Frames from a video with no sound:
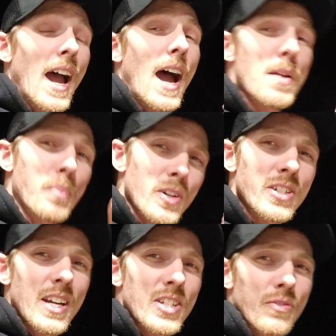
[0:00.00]
I
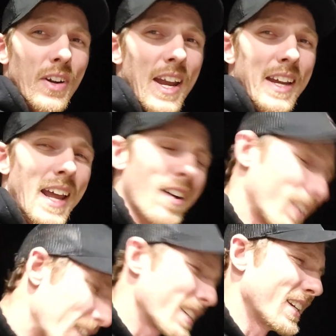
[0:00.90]
appreciate you for hanging out.
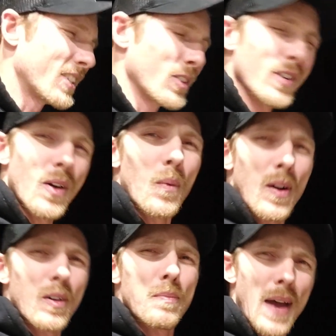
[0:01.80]
Let's get to it.
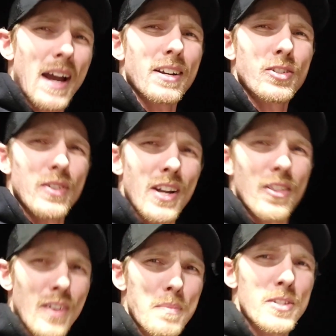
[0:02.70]
Welcome back to
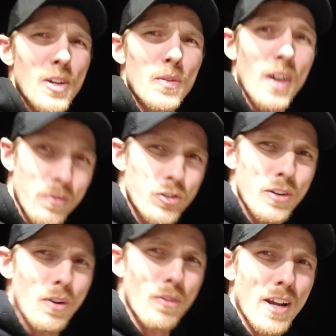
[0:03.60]
another episode of
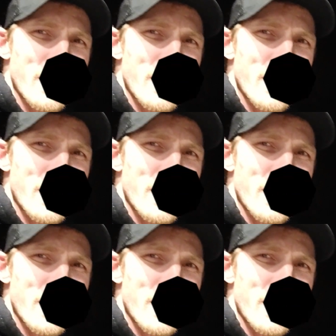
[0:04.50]
Treerow